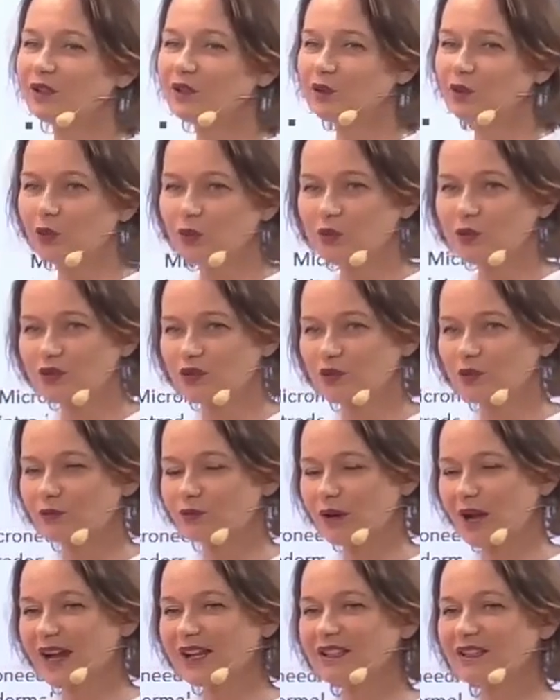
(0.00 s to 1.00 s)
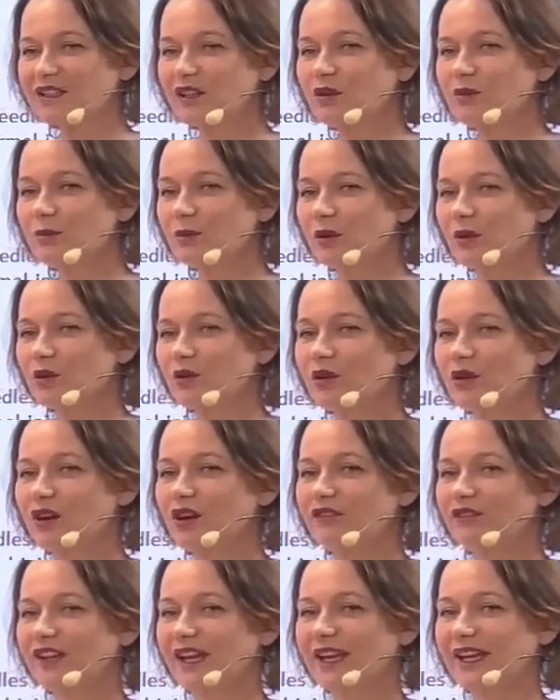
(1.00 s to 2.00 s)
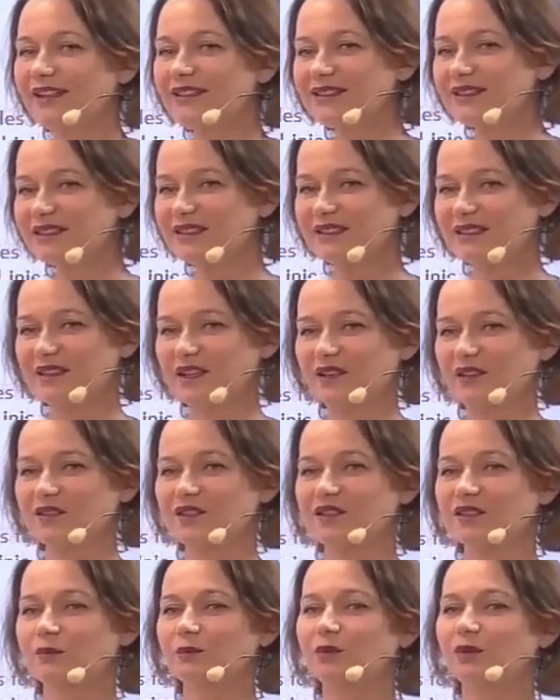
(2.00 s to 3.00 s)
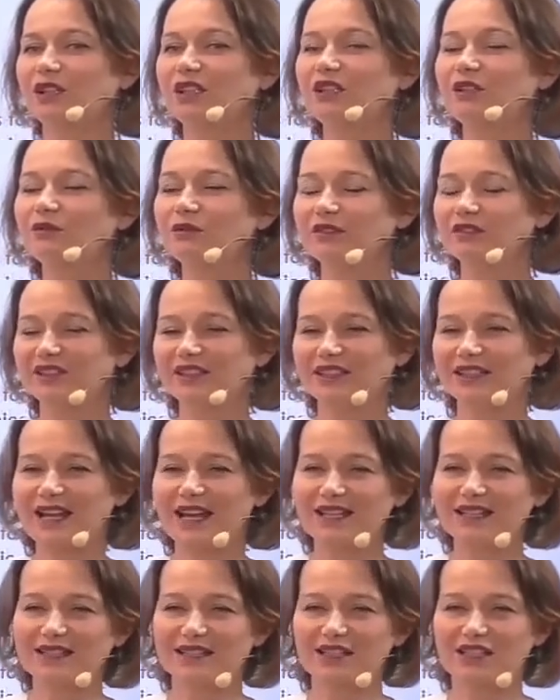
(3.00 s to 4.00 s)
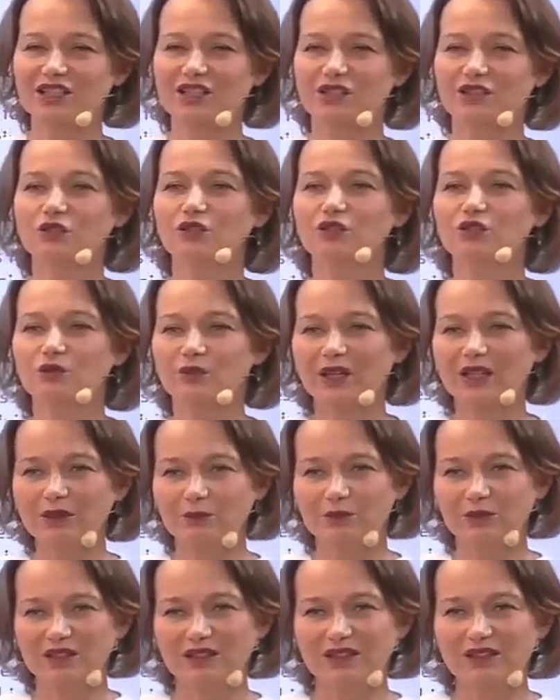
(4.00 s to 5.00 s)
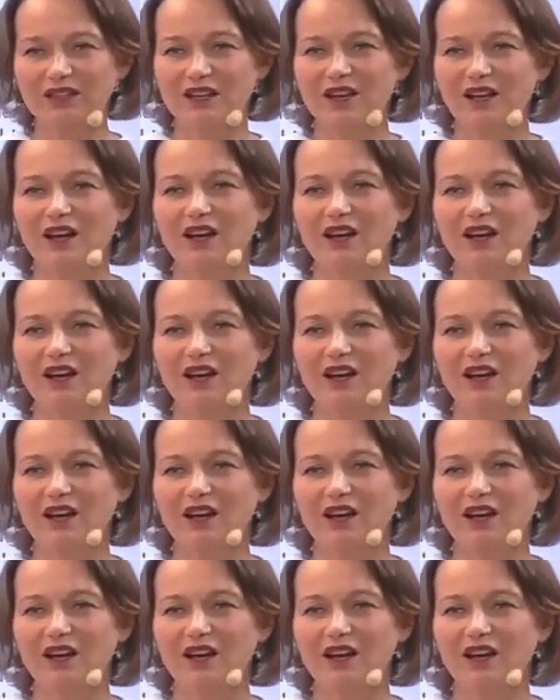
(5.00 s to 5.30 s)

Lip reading: use the right combo of NCTF, the polyrevitalization treatment